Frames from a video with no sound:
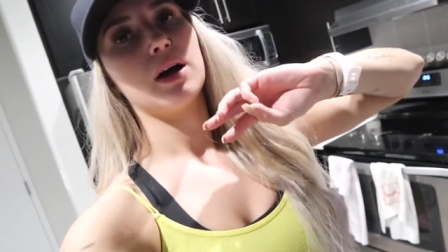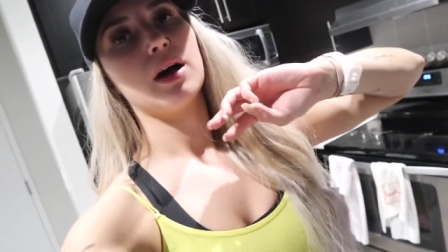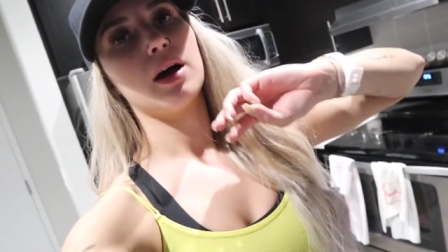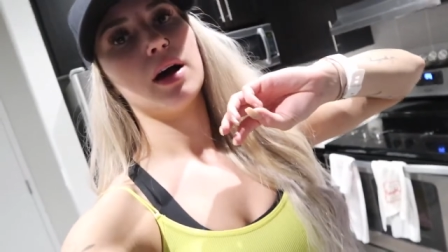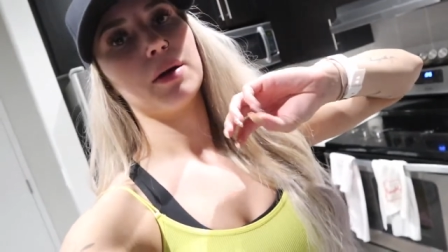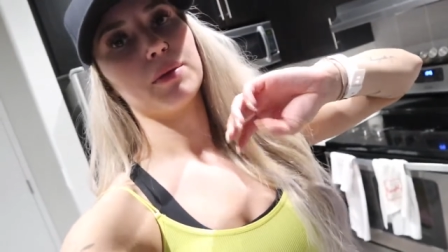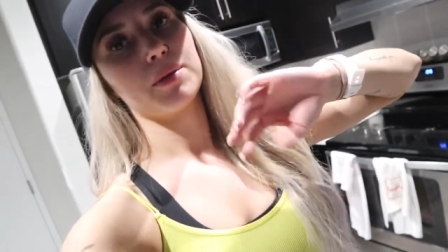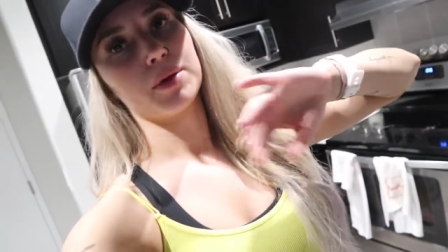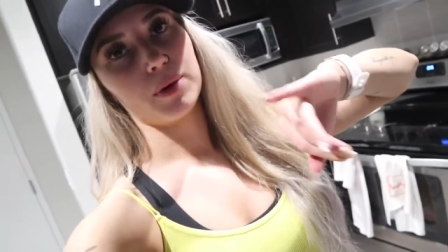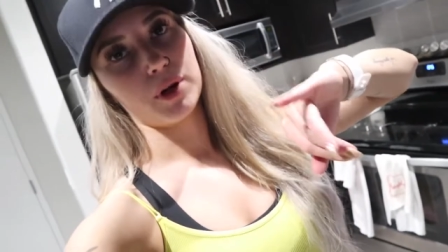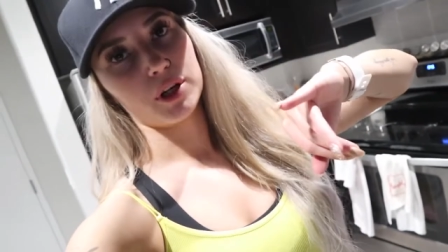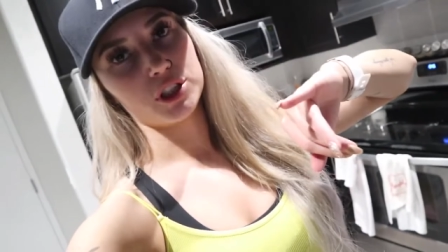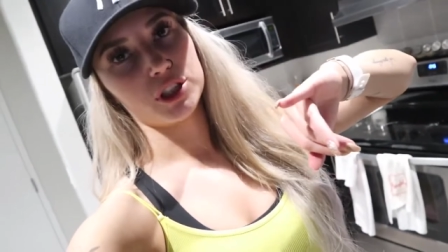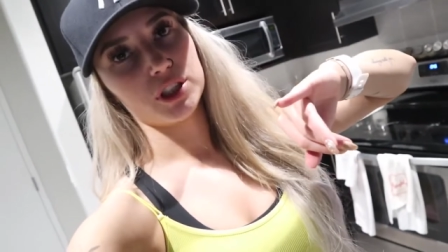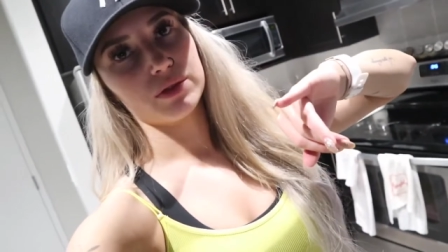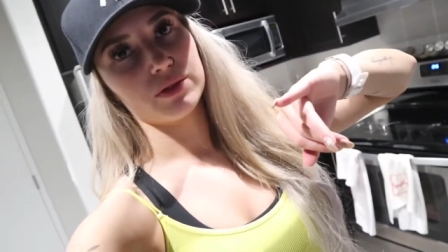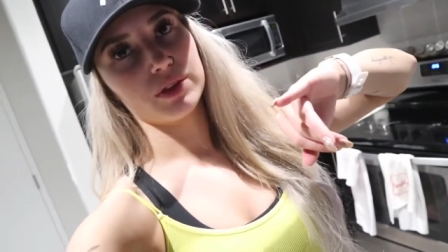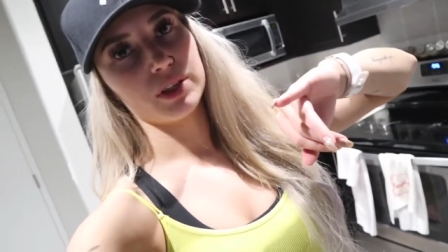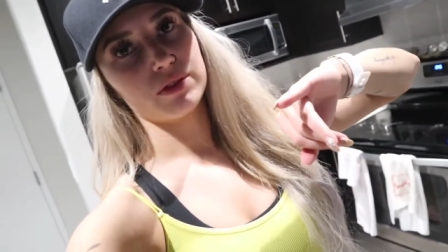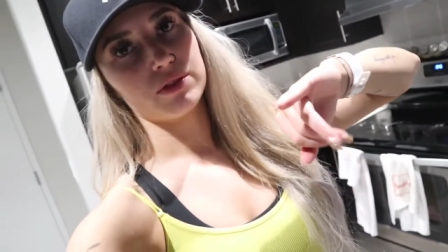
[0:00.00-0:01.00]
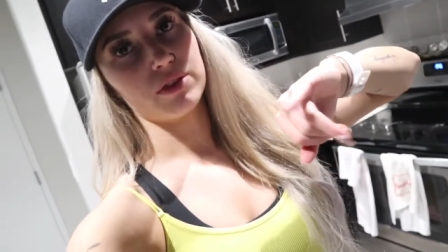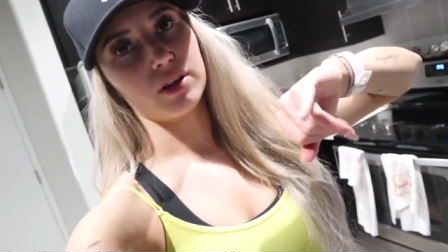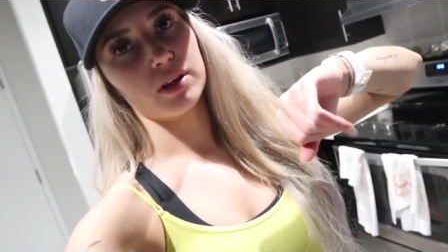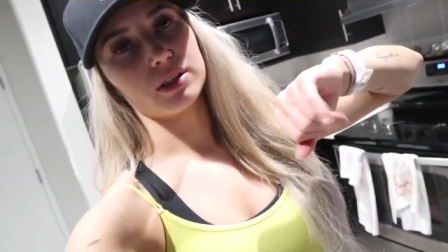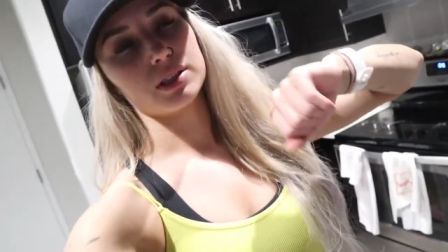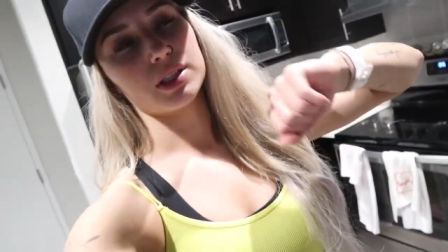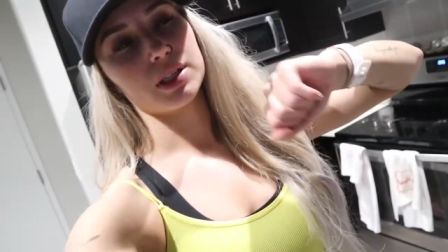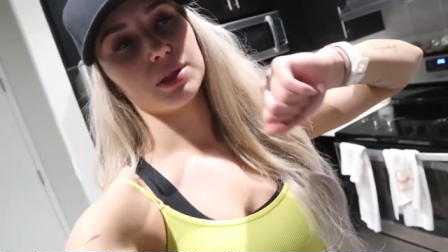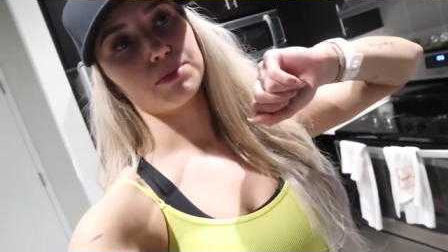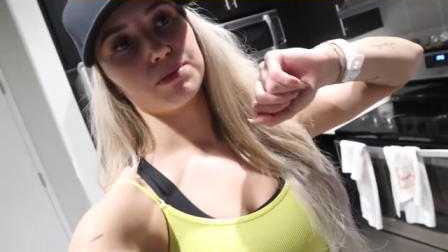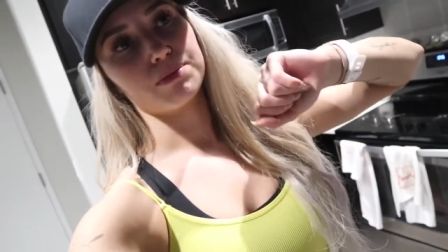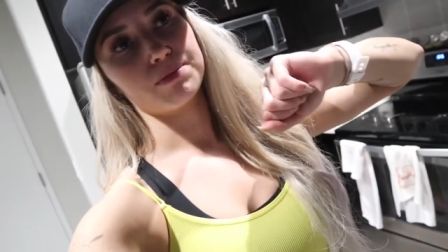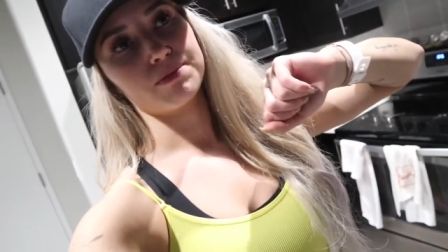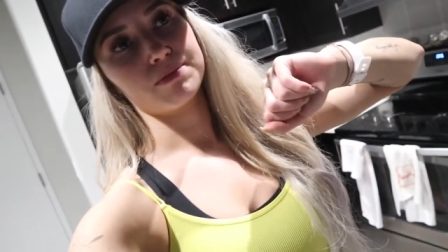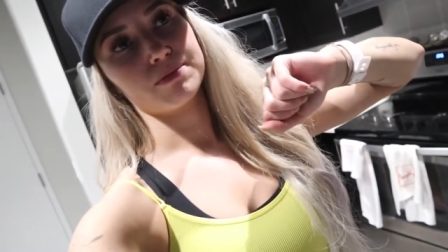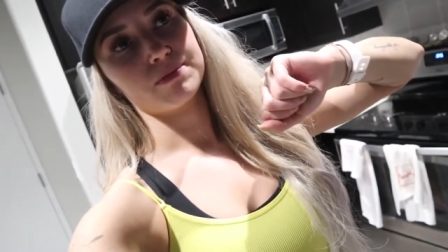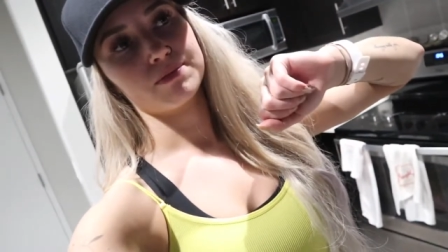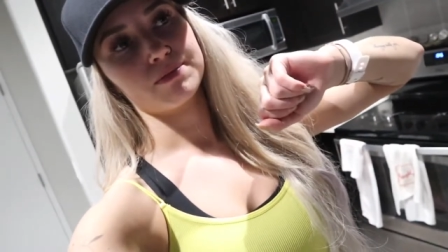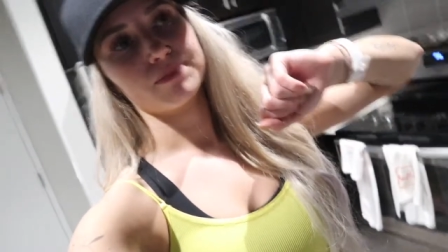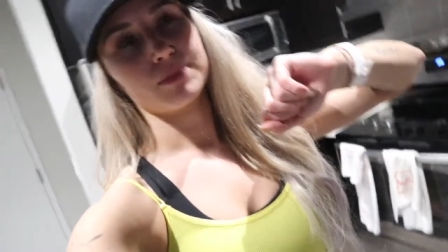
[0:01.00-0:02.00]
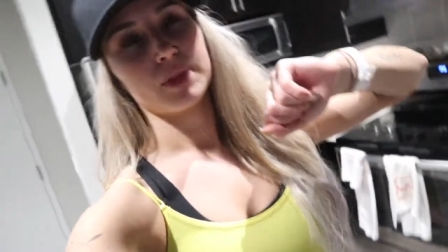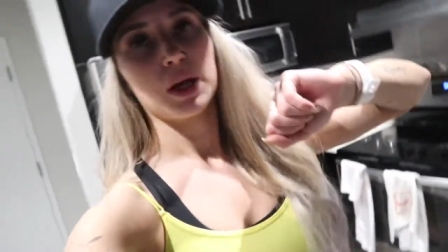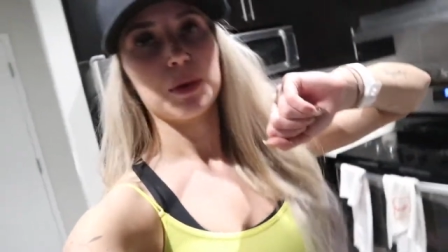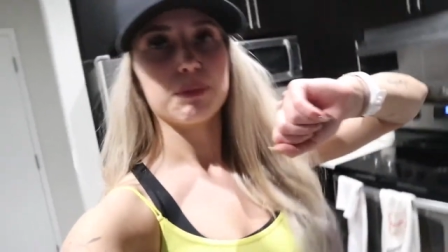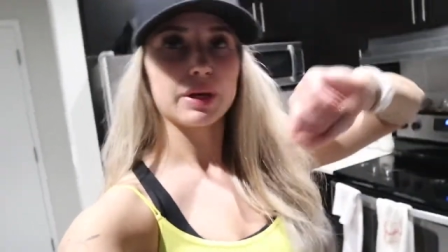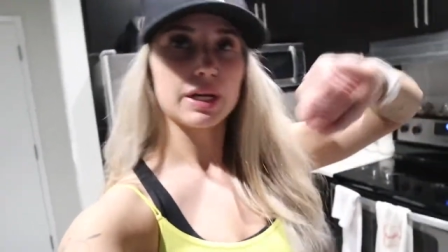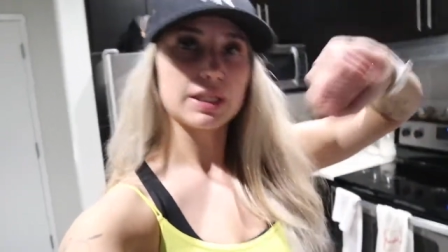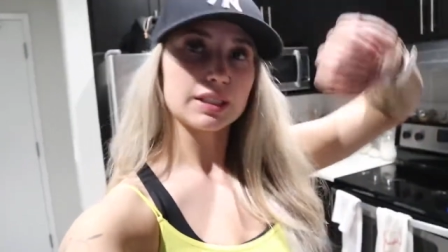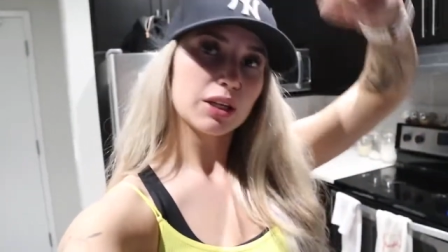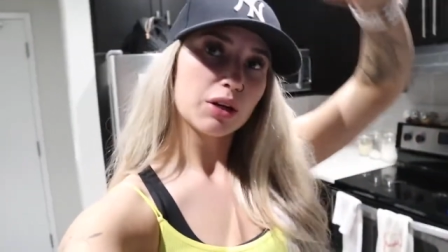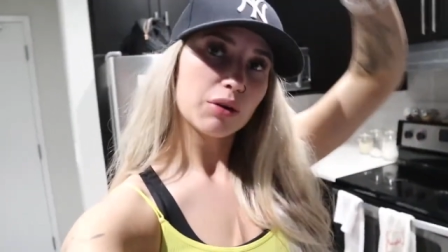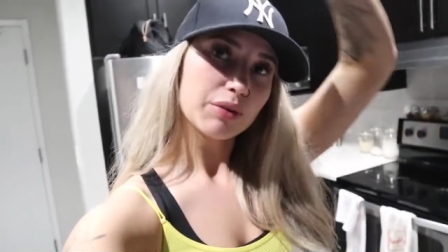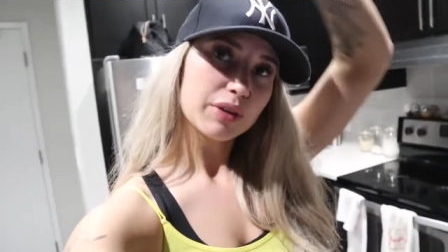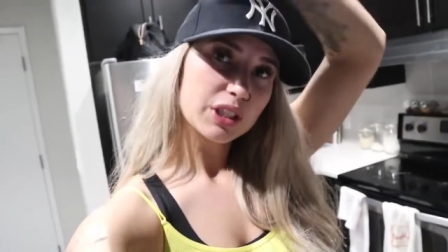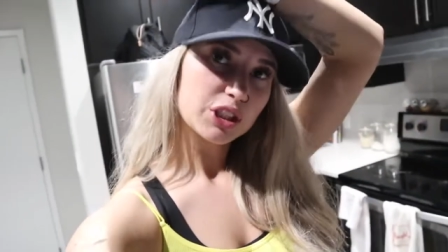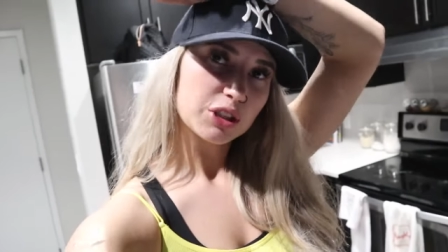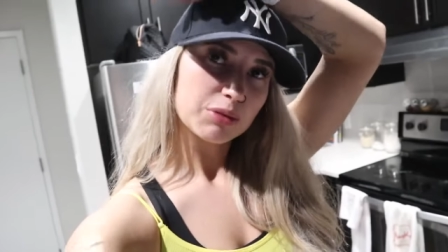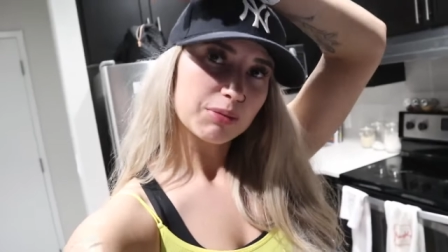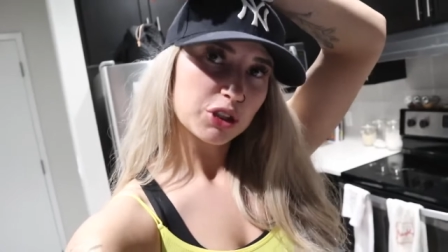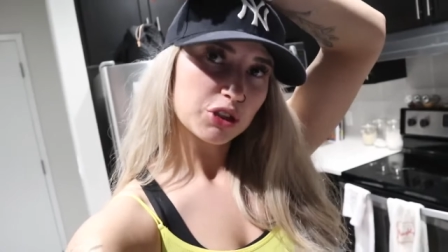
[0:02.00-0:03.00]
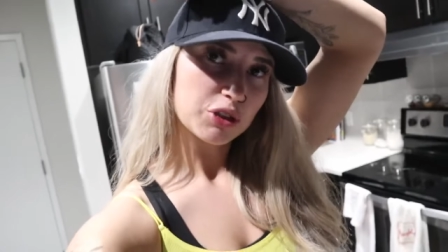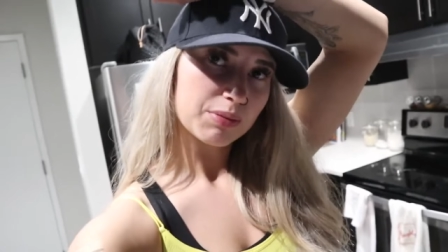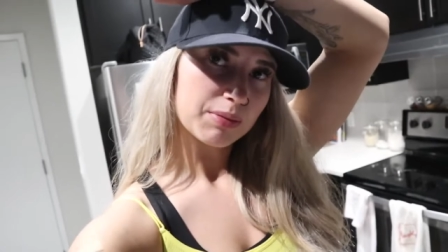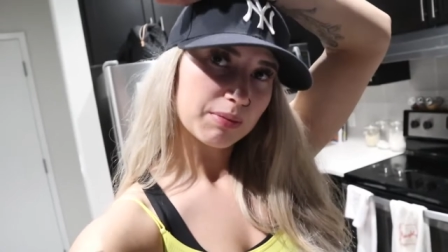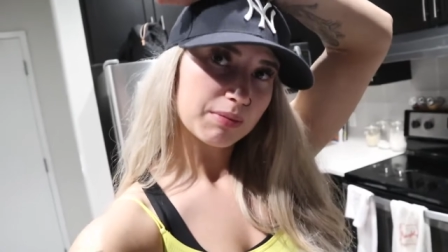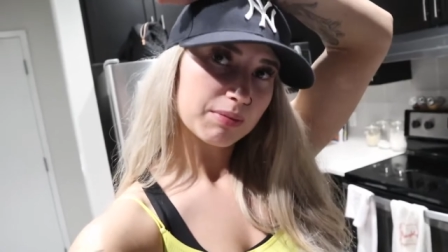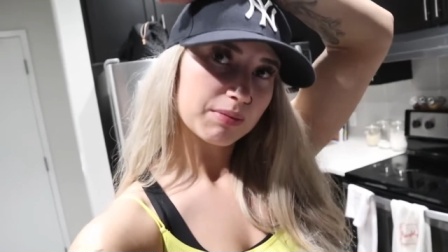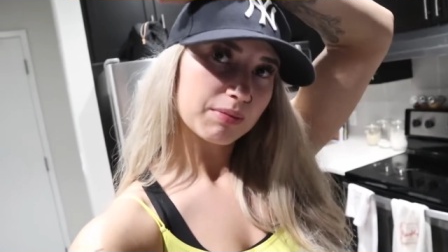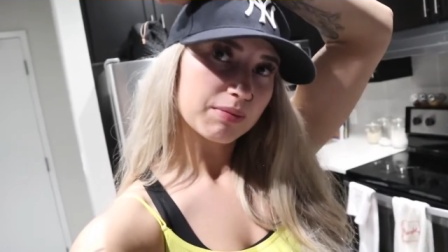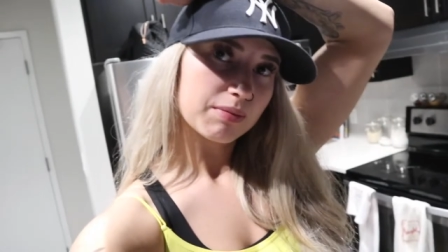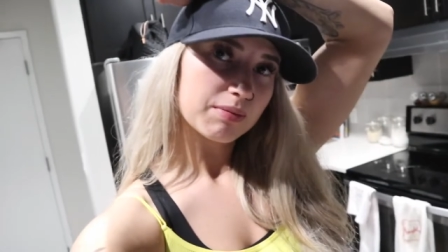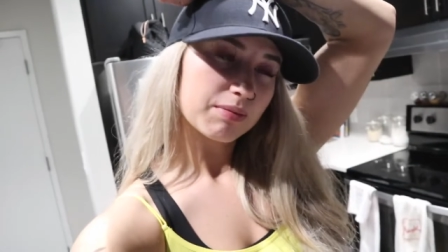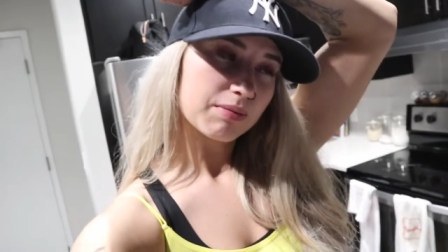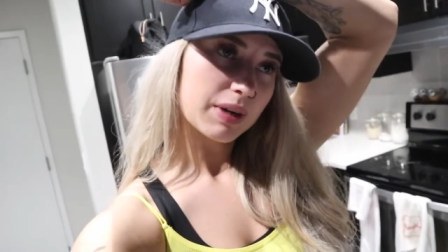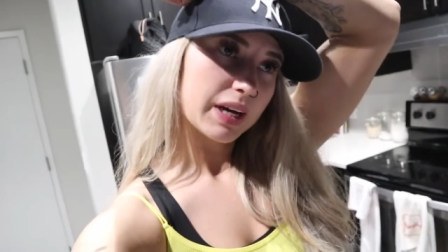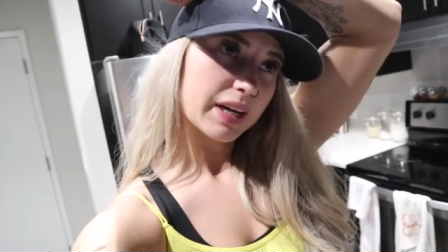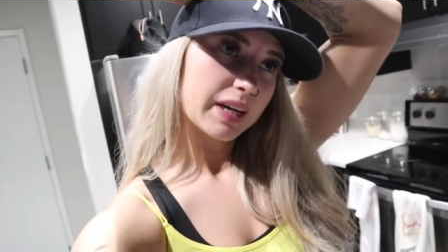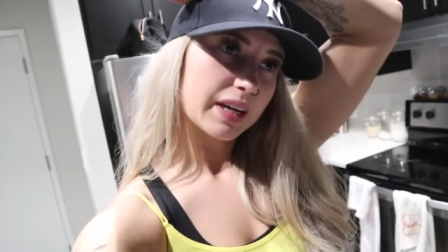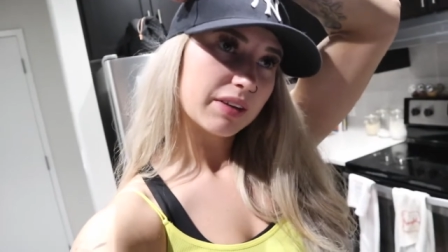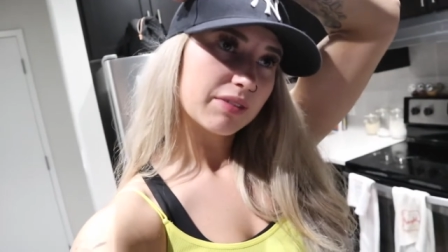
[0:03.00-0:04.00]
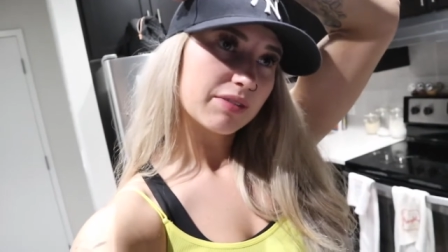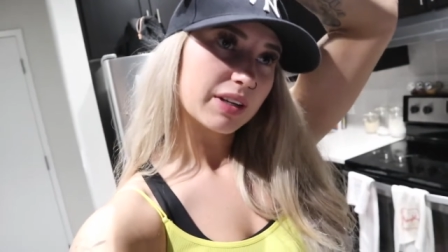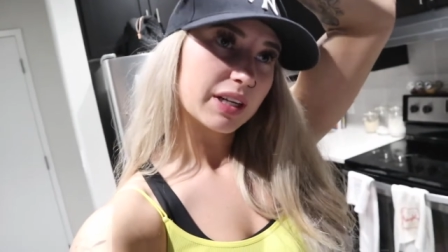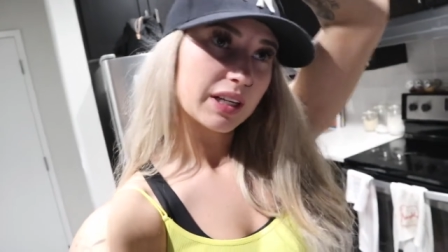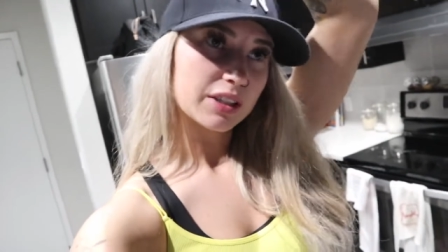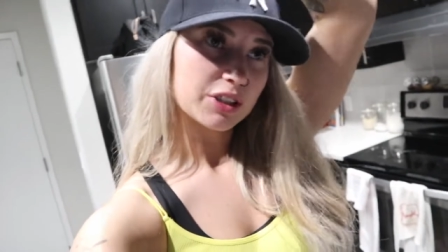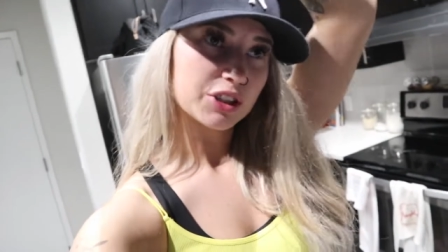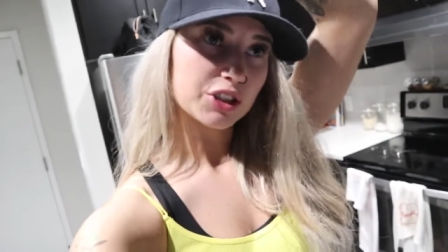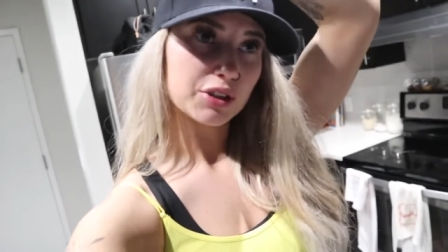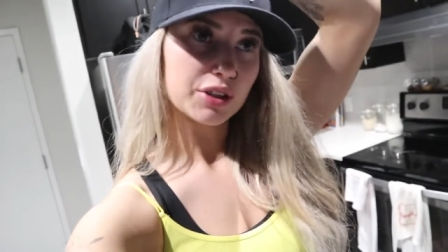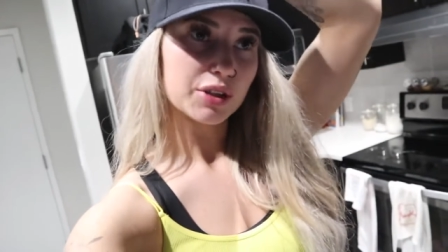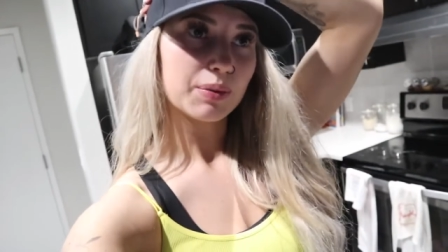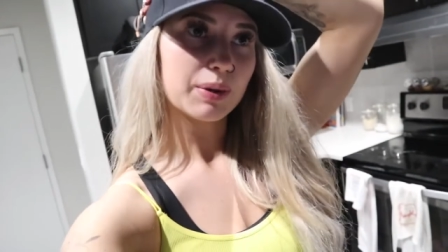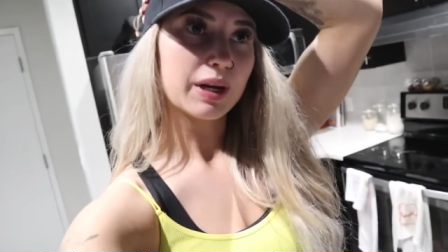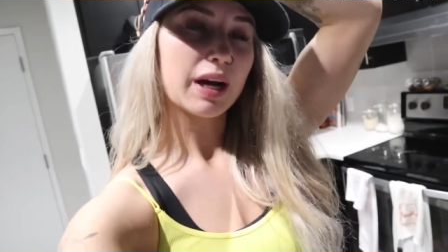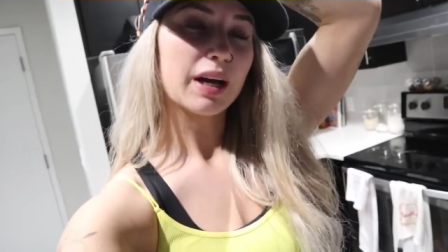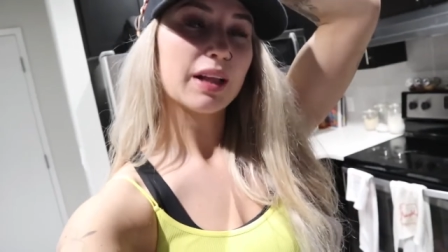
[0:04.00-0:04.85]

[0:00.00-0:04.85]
and I'm gonna watch TV and fall asleep. Because I don't really do much of my evenings during the week.